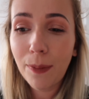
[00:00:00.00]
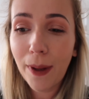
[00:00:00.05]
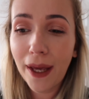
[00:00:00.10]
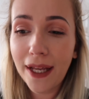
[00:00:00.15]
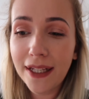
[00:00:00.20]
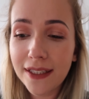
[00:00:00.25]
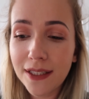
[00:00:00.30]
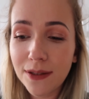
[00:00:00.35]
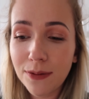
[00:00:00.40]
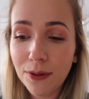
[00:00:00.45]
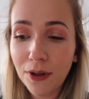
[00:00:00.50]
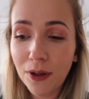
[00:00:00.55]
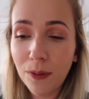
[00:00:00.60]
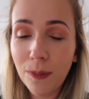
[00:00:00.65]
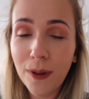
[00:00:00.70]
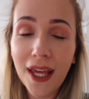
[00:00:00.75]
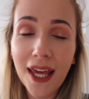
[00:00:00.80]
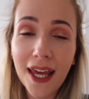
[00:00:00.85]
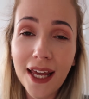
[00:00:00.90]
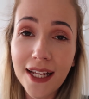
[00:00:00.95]
painters were going to
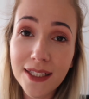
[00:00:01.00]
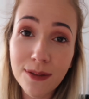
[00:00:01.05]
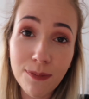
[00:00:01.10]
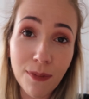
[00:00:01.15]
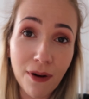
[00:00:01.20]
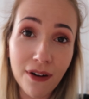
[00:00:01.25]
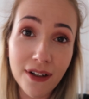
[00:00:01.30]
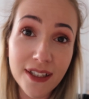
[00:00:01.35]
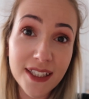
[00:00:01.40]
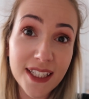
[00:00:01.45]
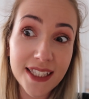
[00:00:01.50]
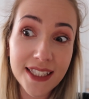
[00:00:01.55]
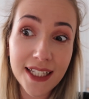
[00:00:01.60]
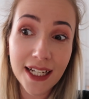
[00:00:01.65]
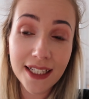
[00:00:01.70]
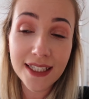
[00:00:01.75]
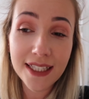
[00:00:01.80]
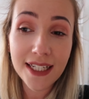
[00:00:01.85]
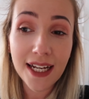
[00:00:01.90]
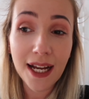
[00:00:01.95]
be here tomorrow because it's
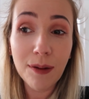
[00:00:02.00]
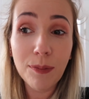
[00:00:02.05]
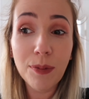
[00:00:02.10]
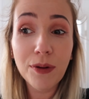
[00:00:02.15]
Saturday,